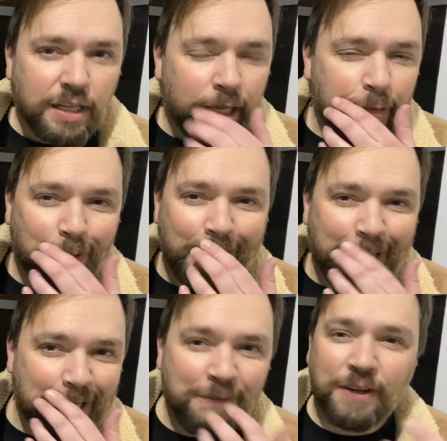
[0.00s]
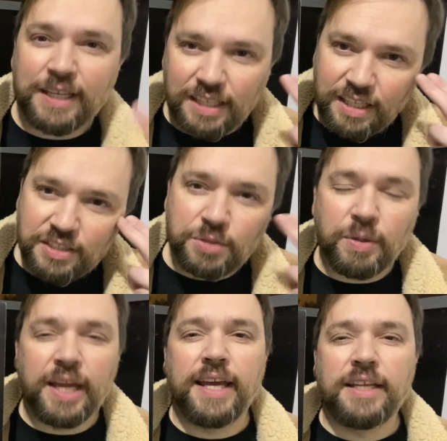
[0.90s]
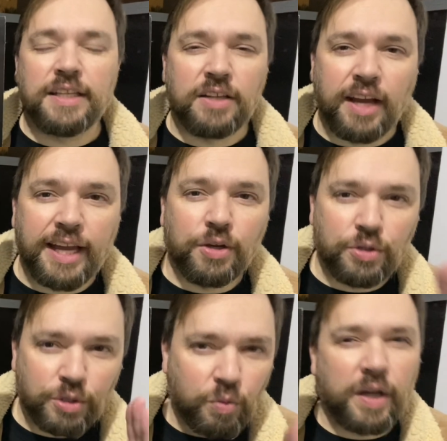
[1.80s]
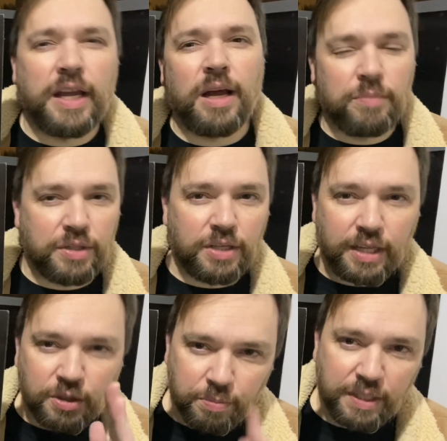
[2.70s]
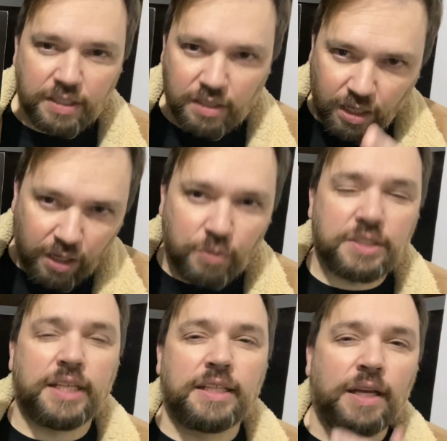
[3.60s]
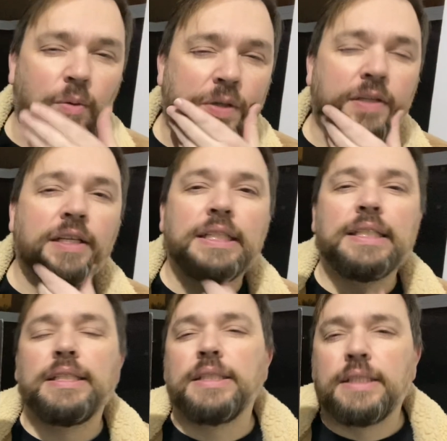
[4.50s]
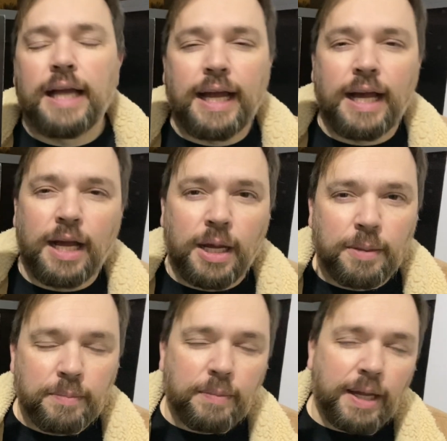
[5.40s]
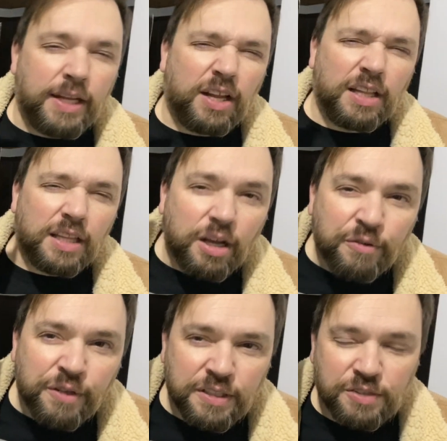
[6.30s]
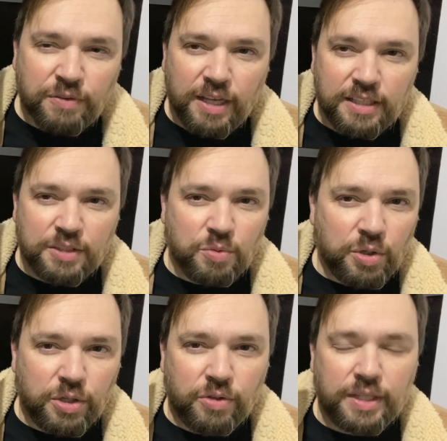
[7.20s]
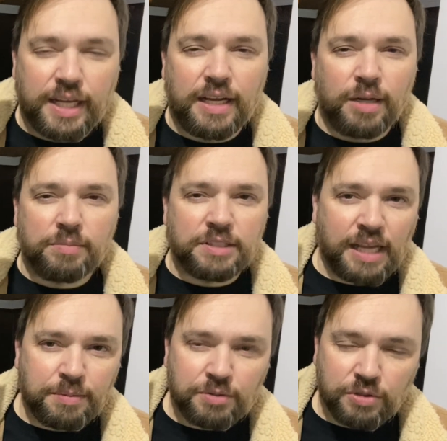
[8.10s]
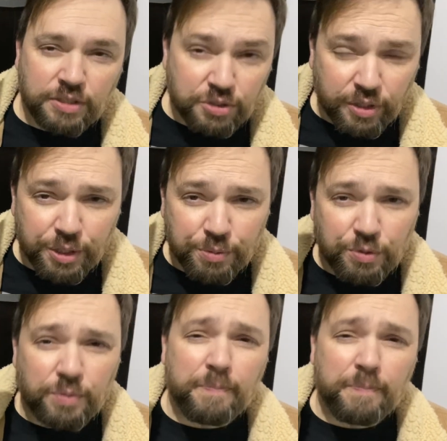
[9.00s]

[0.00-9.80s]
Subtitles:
if I had a gun to my head and I had only one album that I could pick, I would take that one. And I love his violin work on that album. It's absolutely incredible.